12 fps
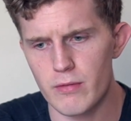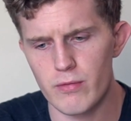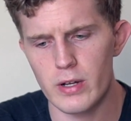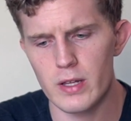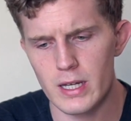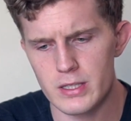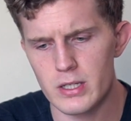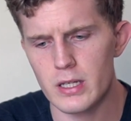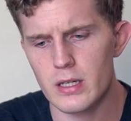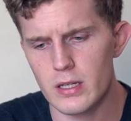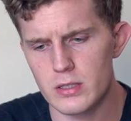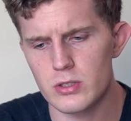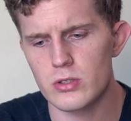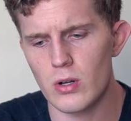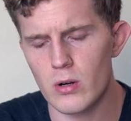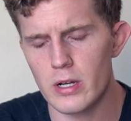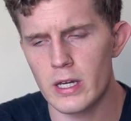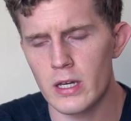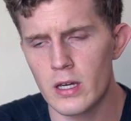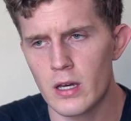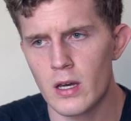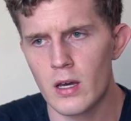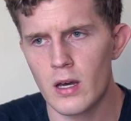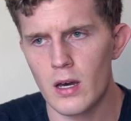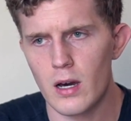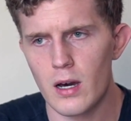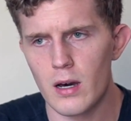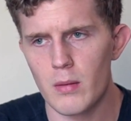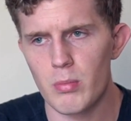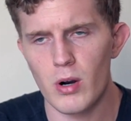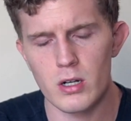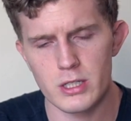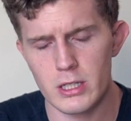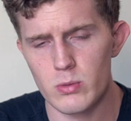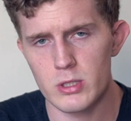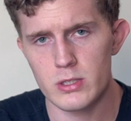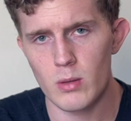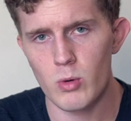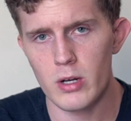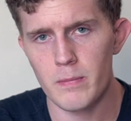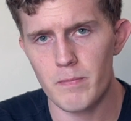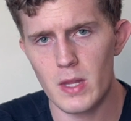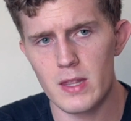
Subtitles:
freelancing and starting a project with someone.